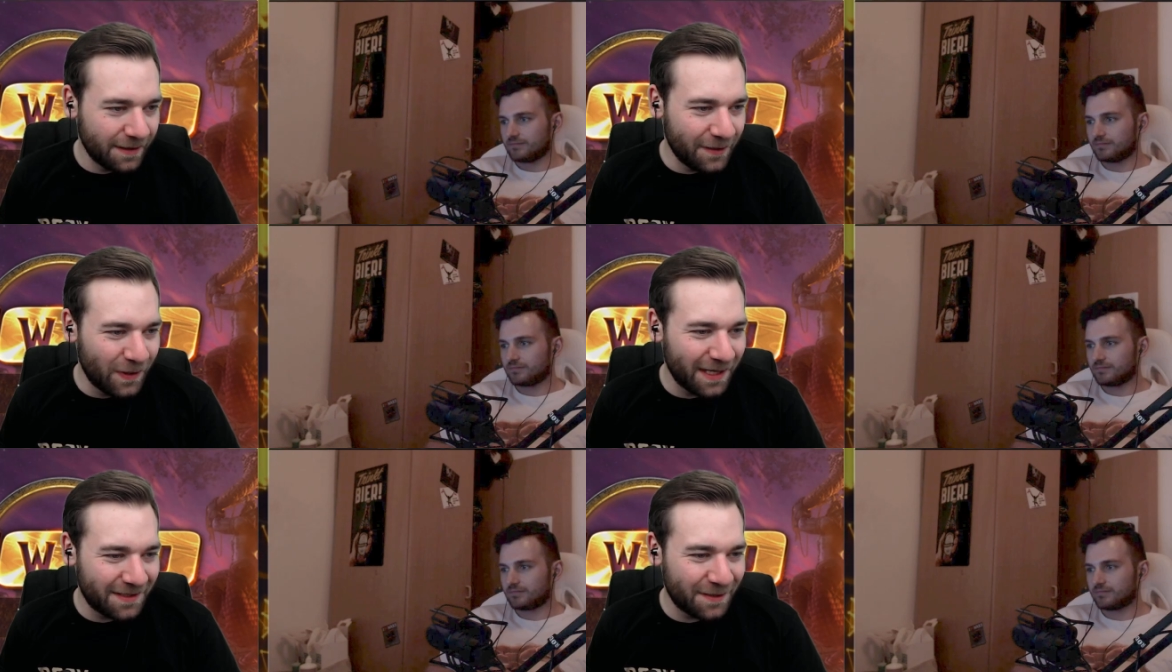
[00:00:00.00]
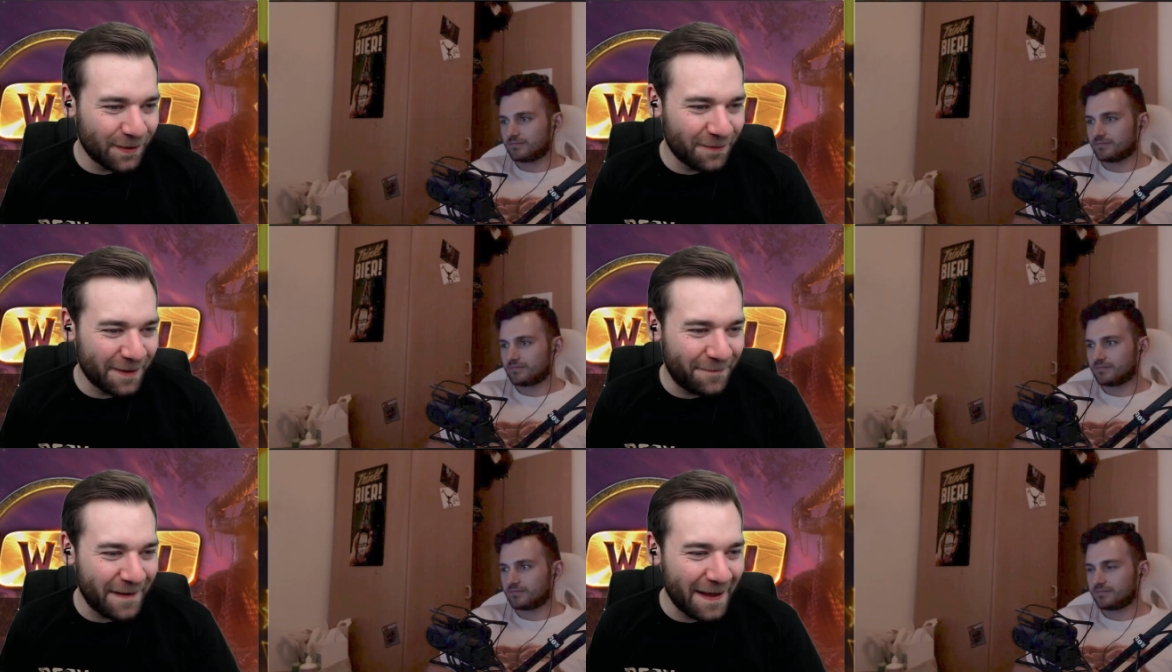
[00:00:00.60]
Speaker 1: New Kids is one of my
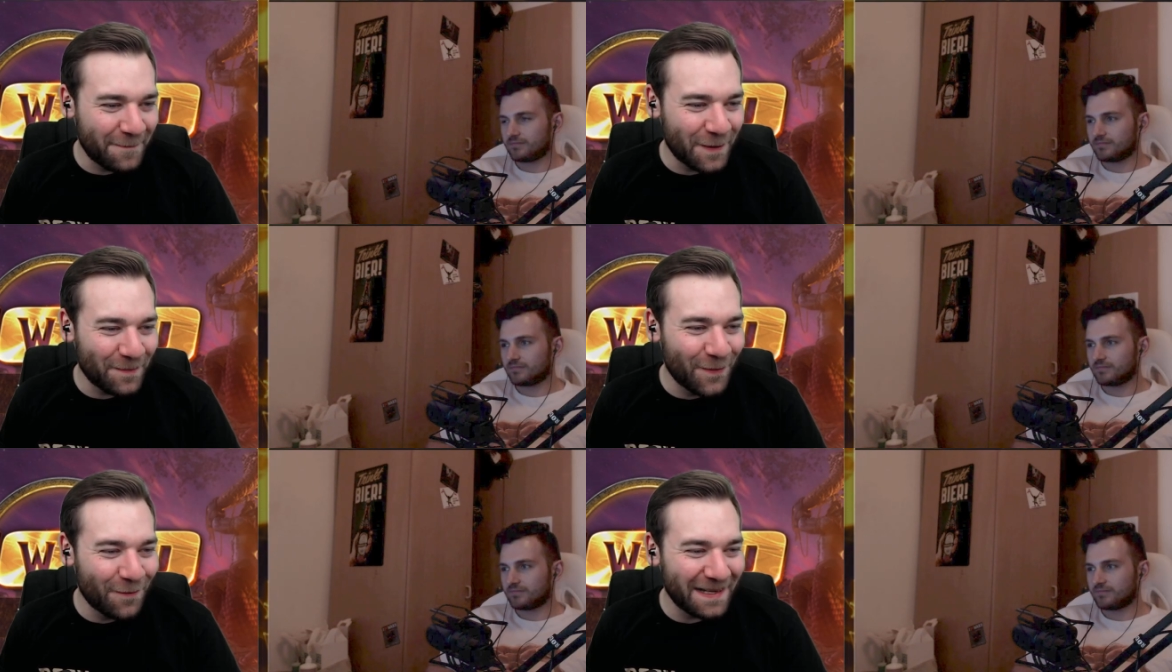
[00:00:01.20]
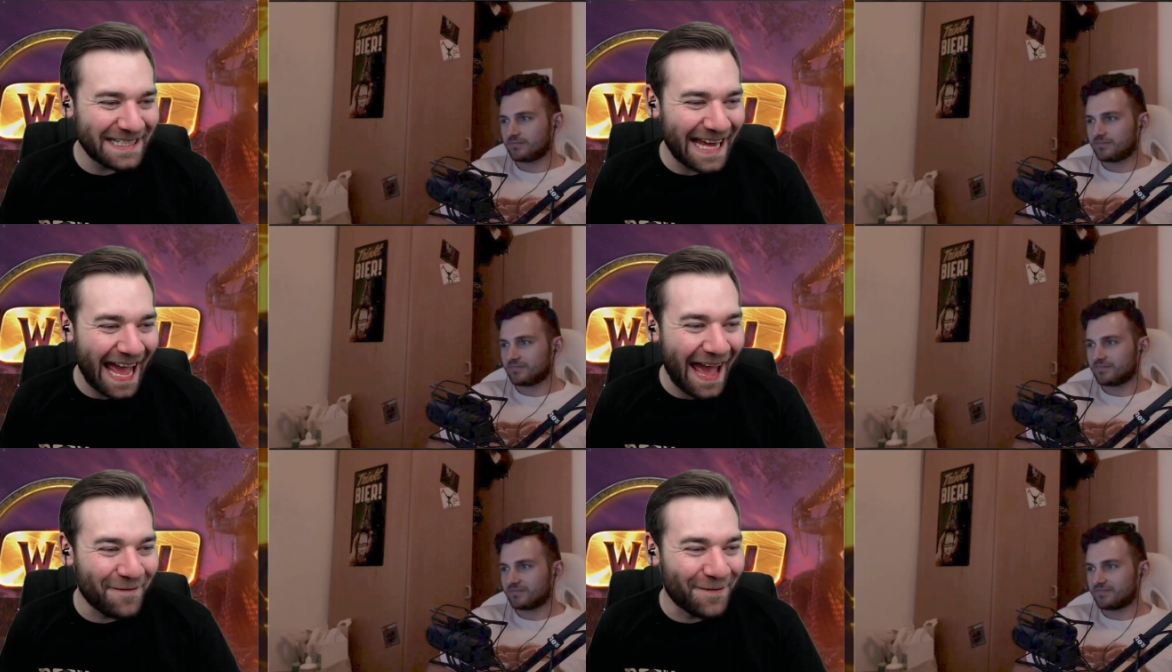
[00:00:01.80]
favorite movies
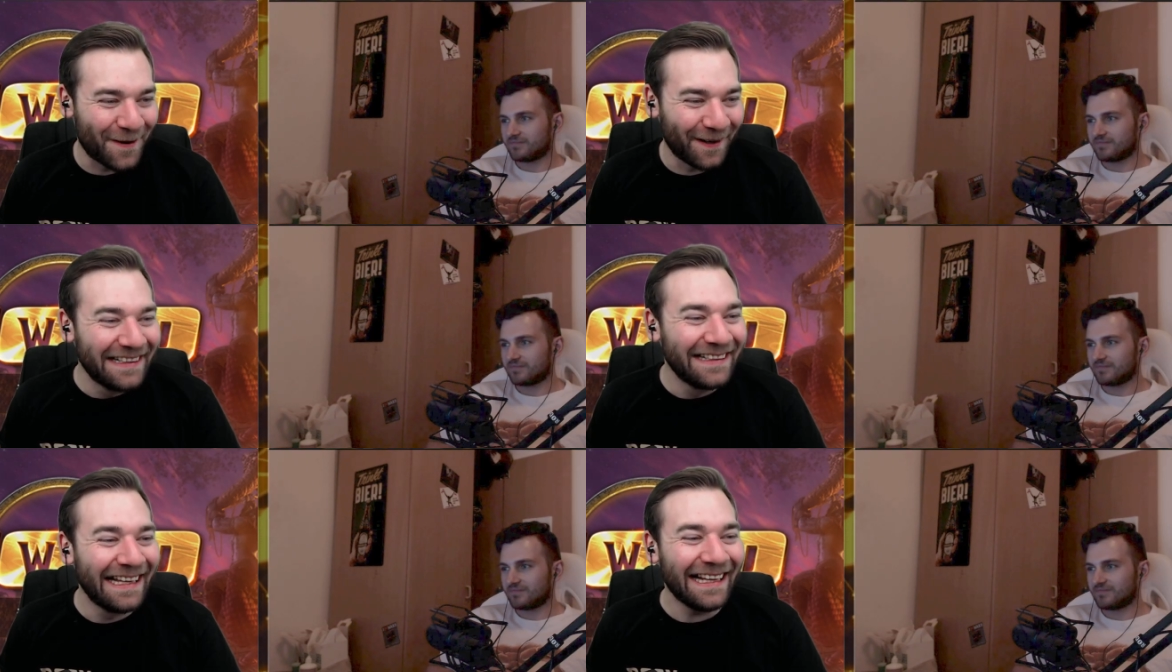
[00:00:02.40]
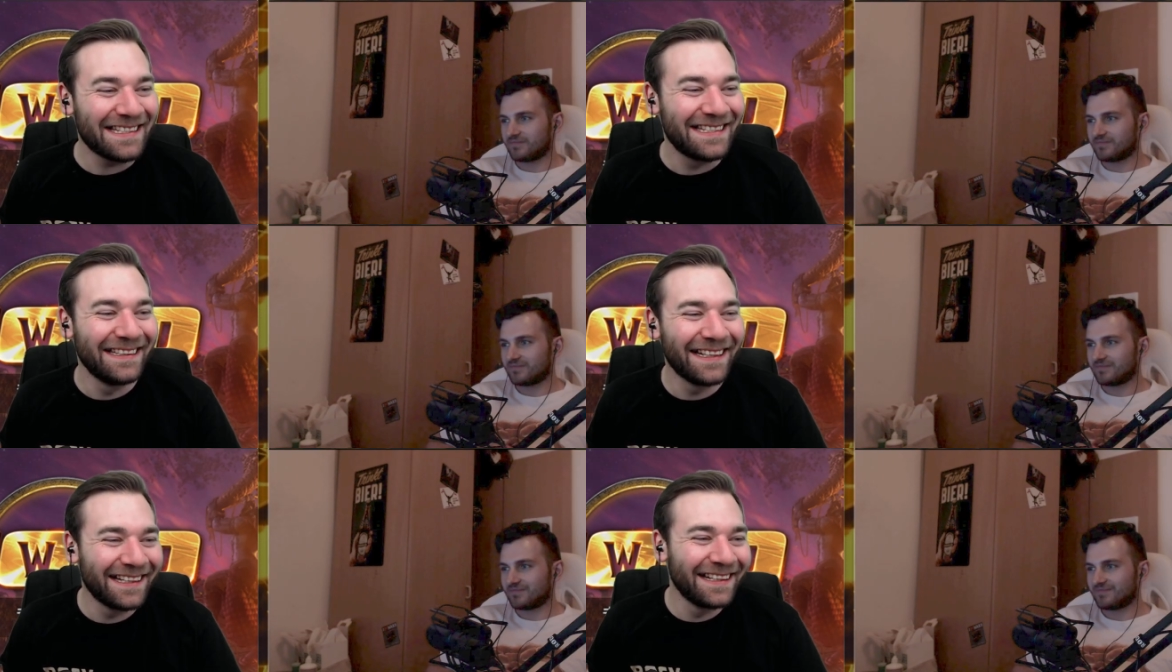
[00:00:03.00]
ever. that's
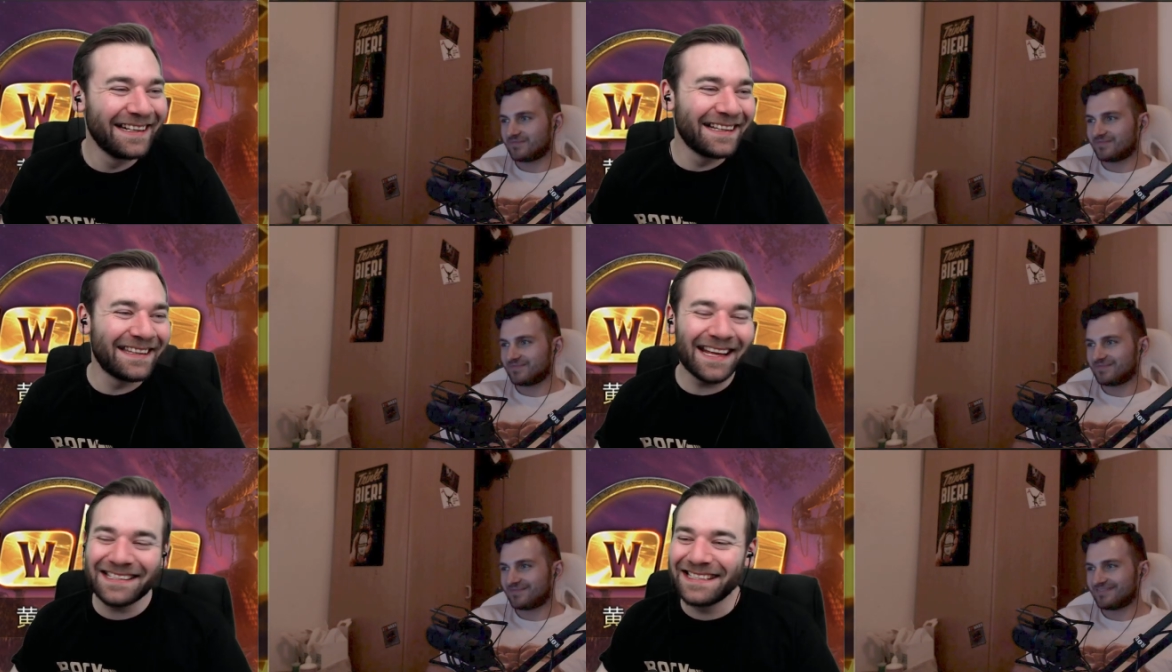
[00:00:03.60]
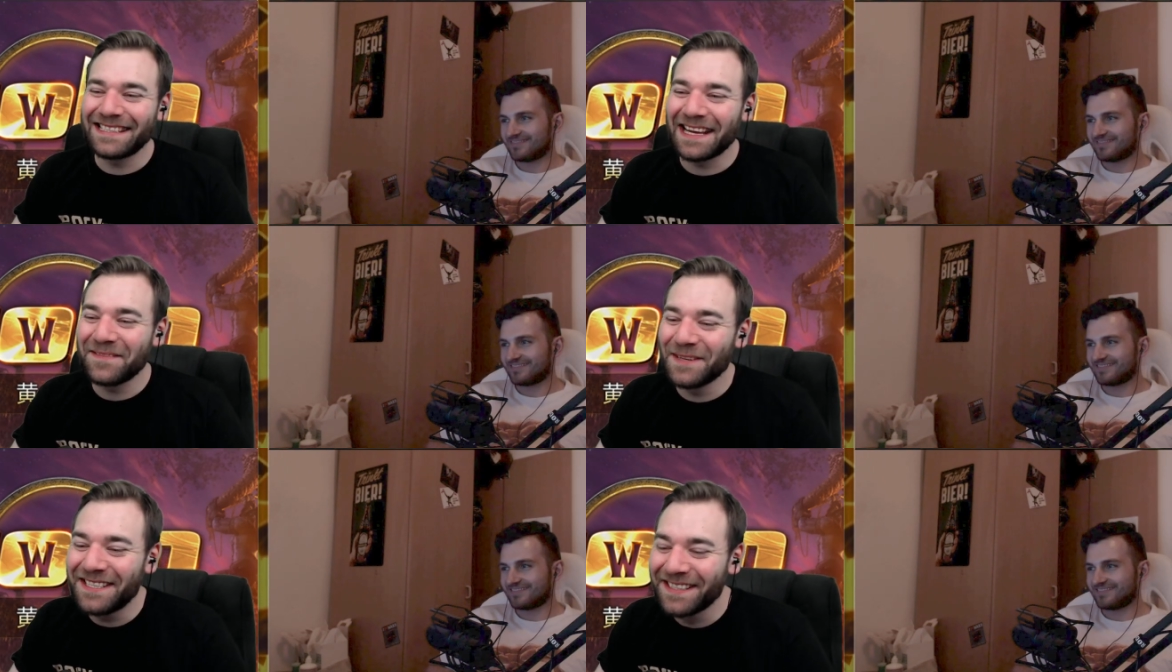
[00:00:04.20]
that's a
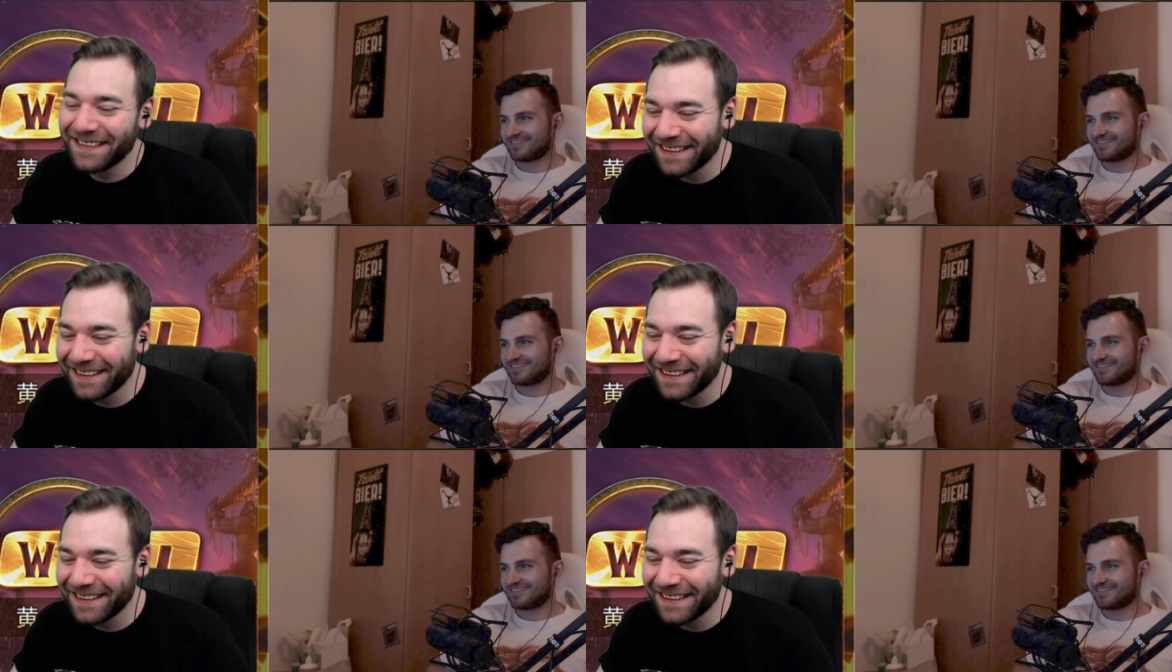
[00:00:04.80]
statement.